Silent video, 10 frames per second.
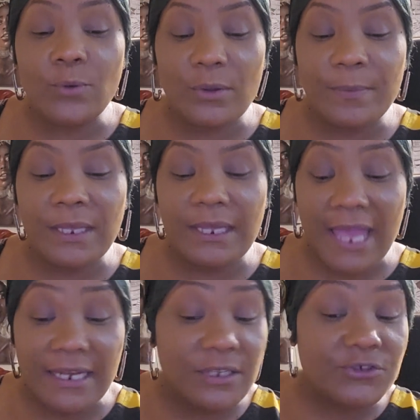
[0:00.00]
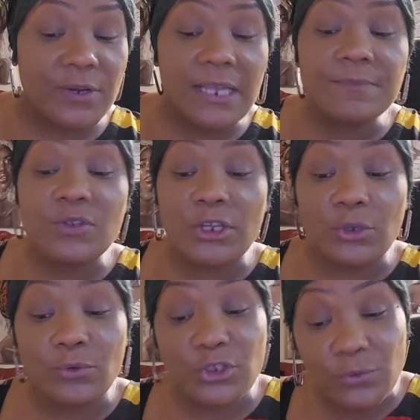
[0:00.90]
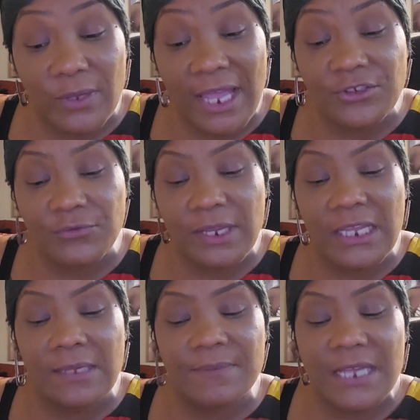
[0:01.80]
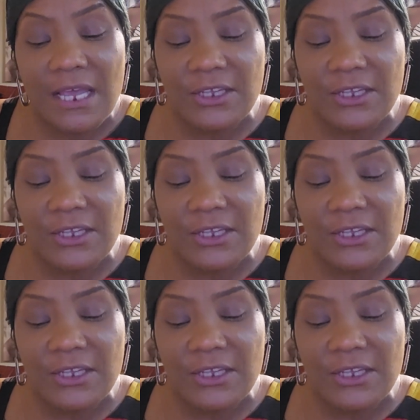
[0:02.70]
be getting dreams, or you do get dreams.